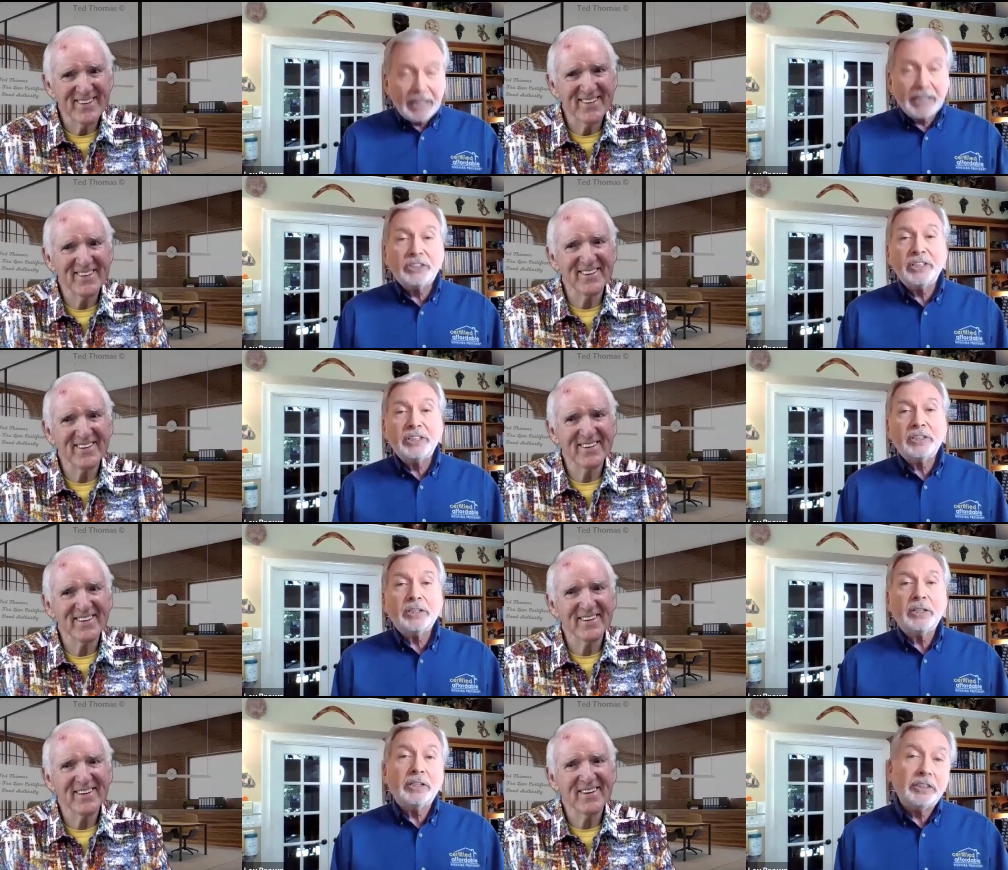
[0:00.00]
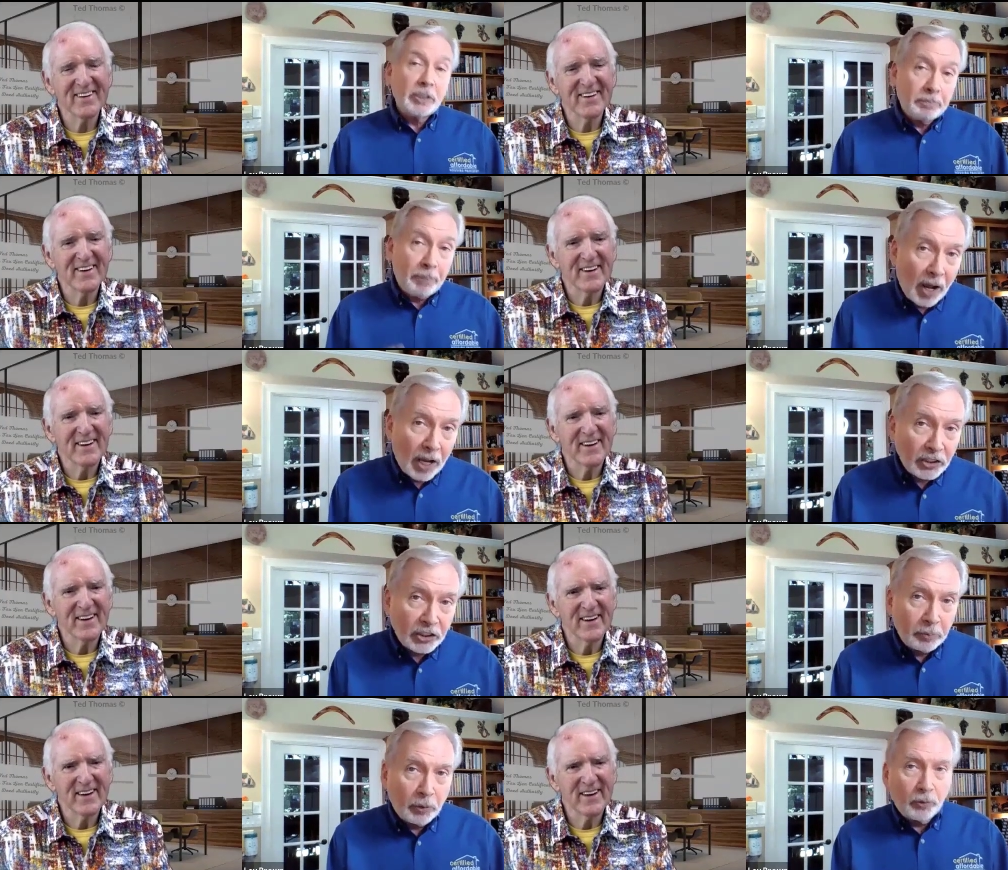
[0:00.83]
Speaker 1: is it is it
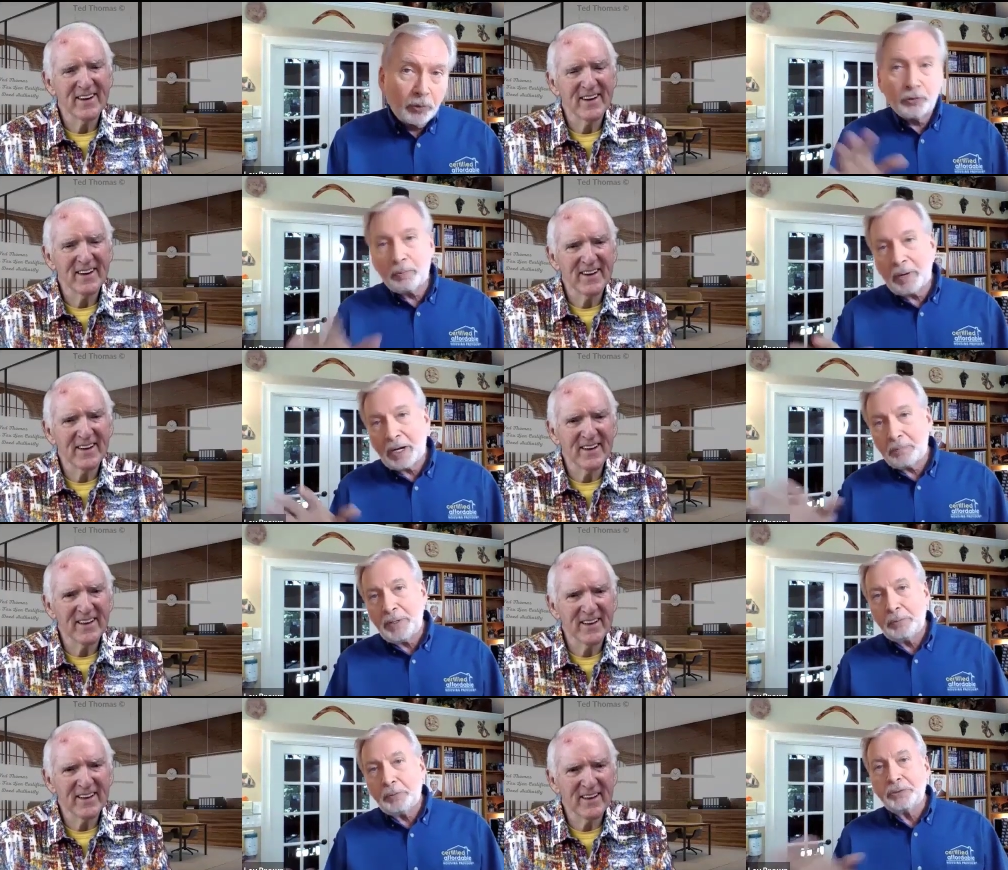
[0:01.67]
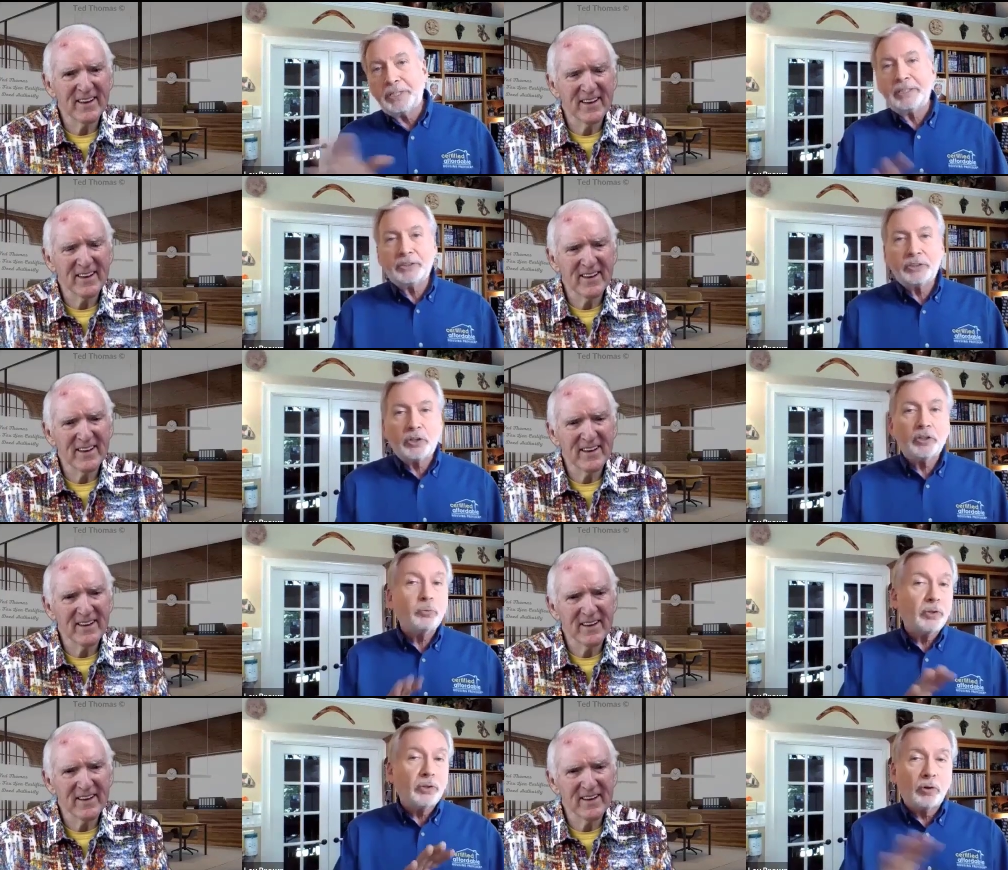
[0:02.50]
possible for my people to get
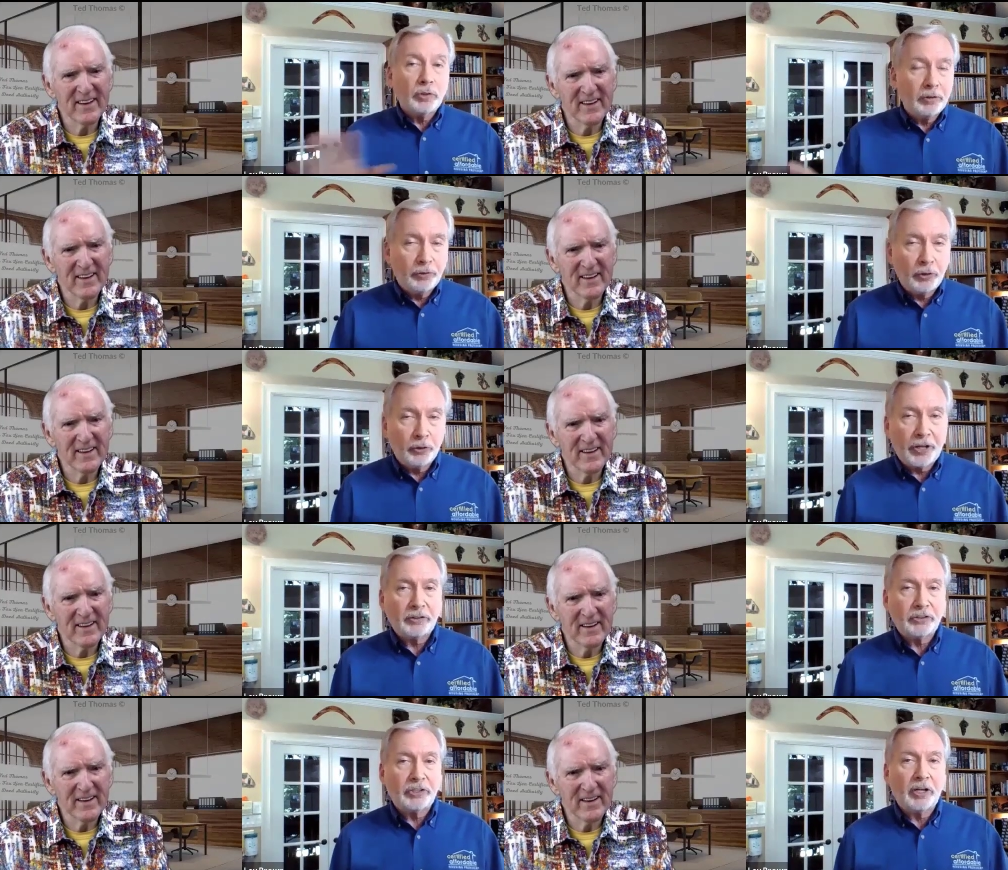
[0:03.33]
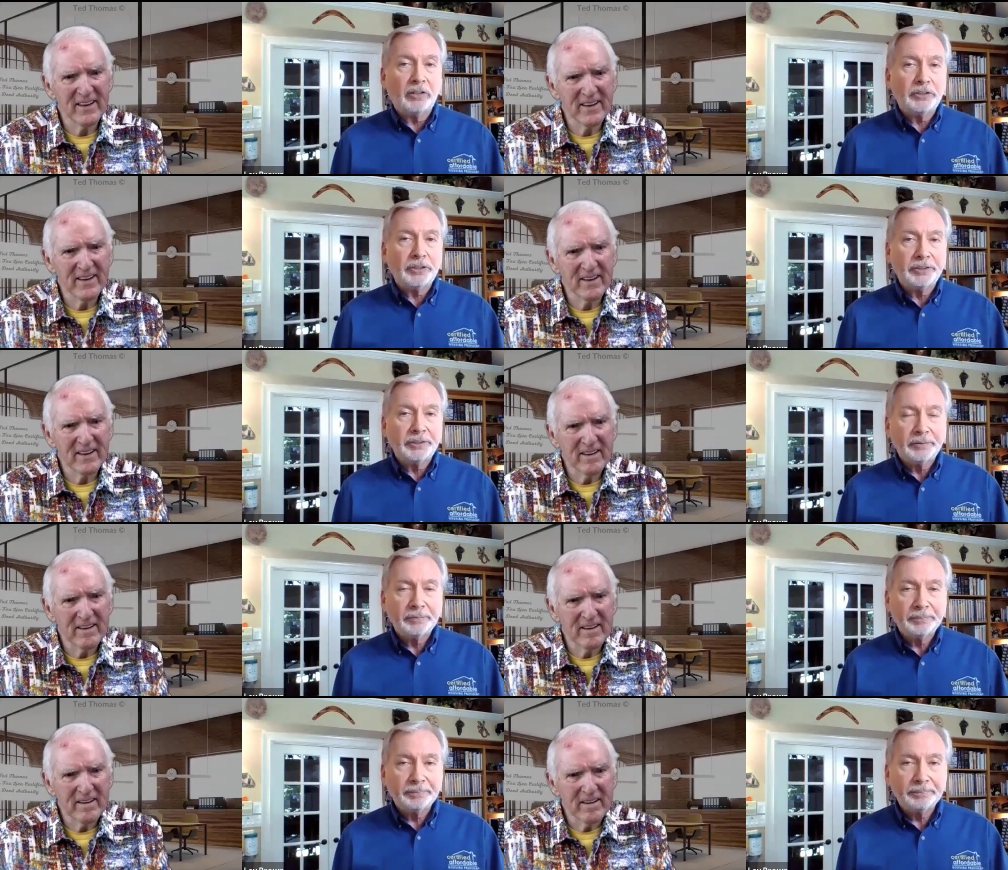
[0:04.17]
started with only a few thousand dollars?
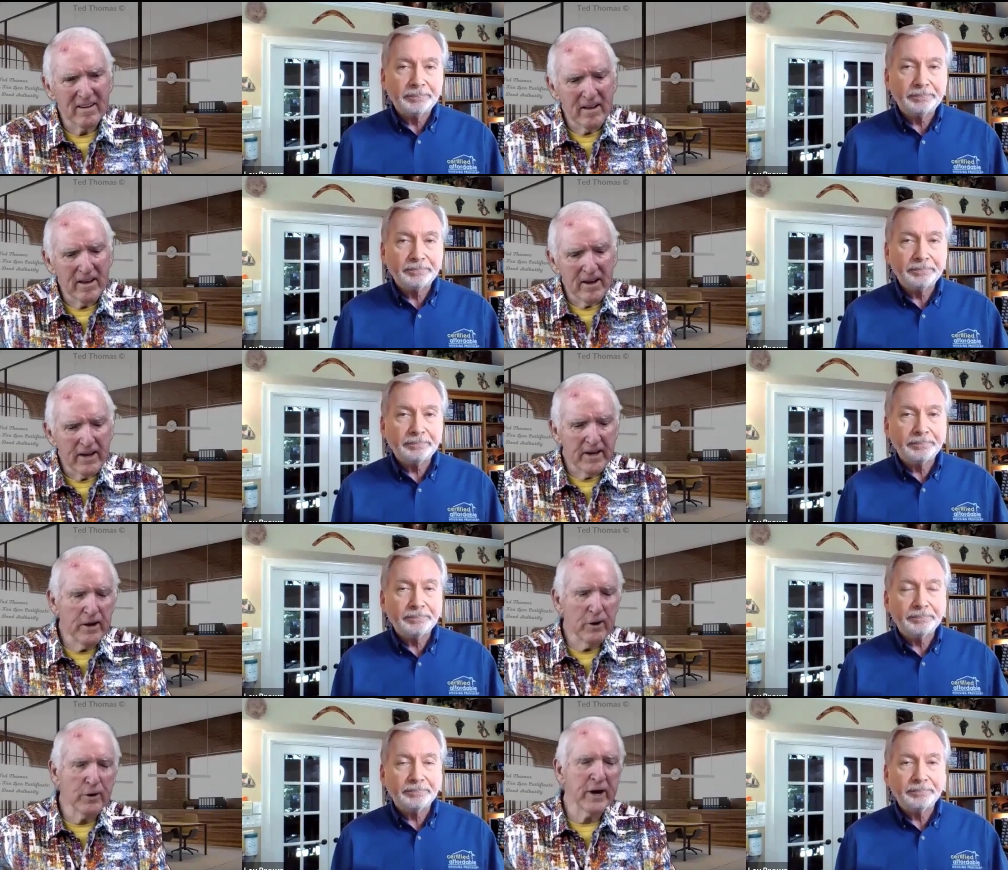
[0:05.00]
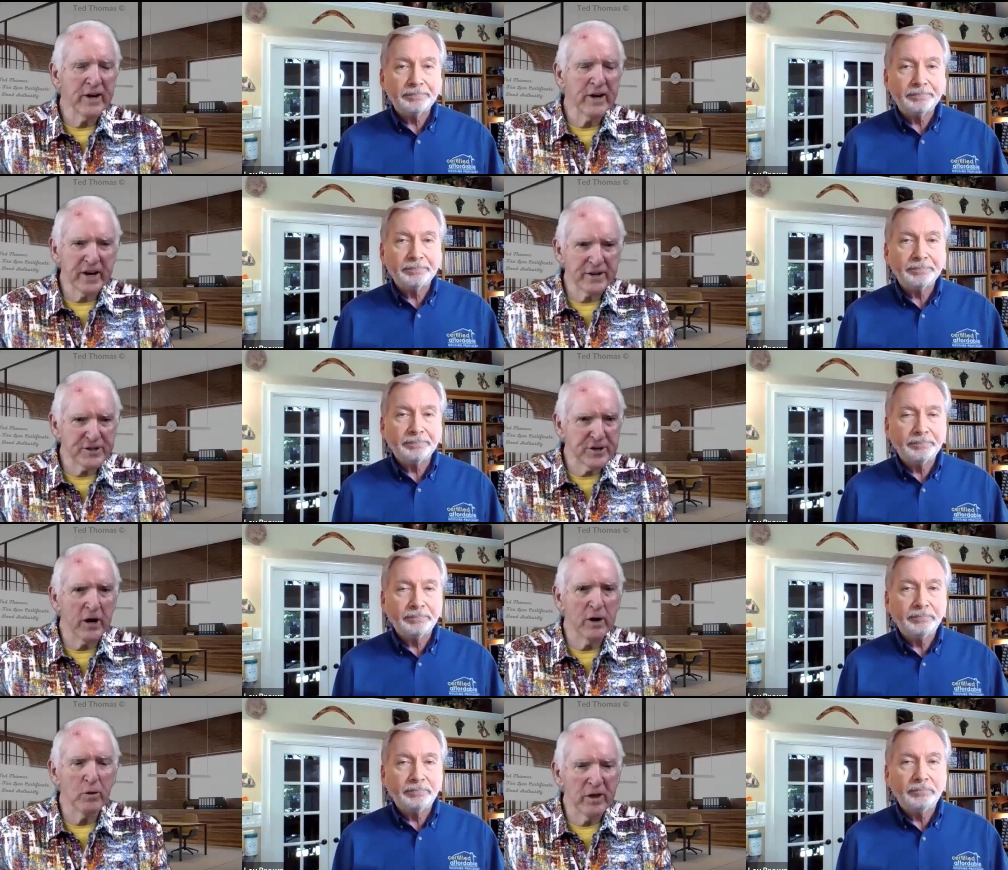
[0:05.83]
Speaker 2: You can get
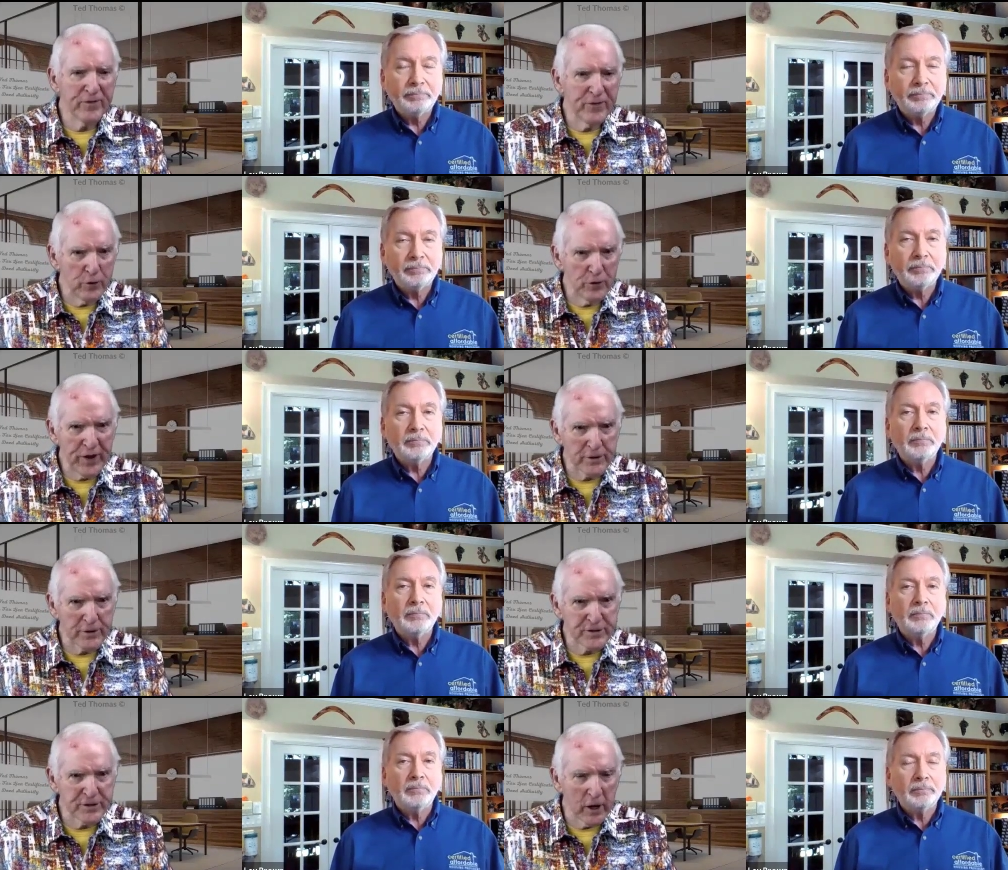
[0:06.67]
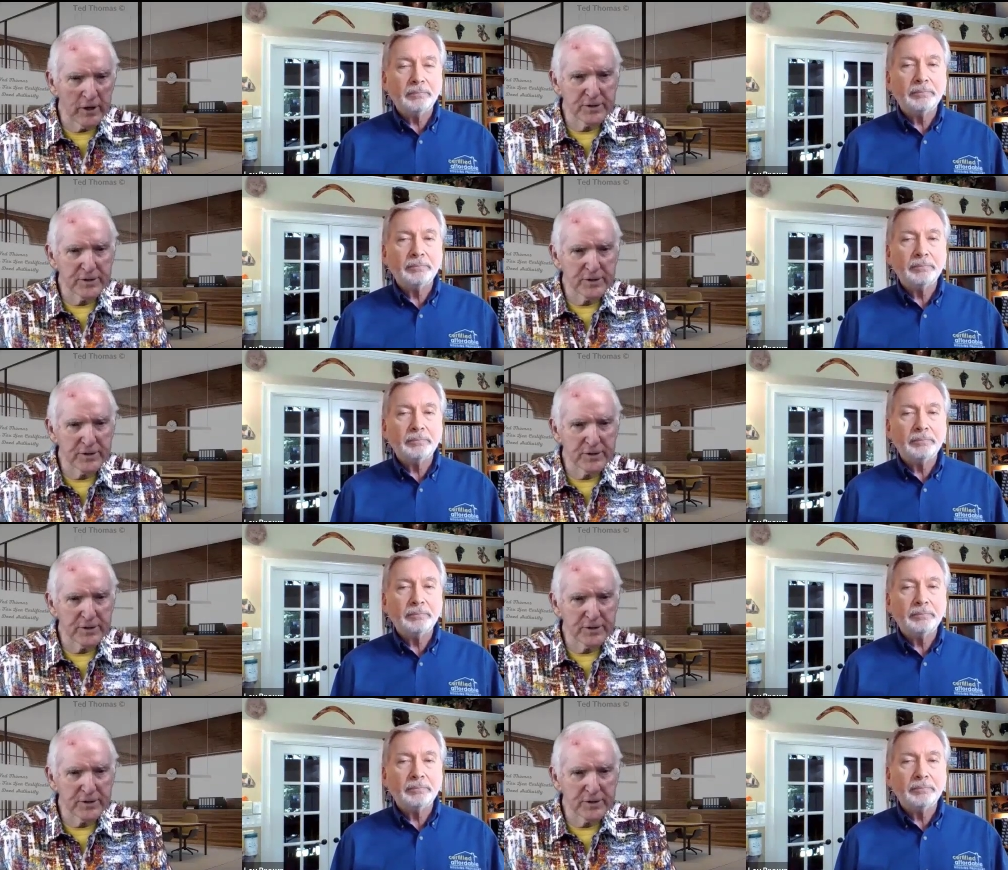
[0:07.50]
started with a few thousand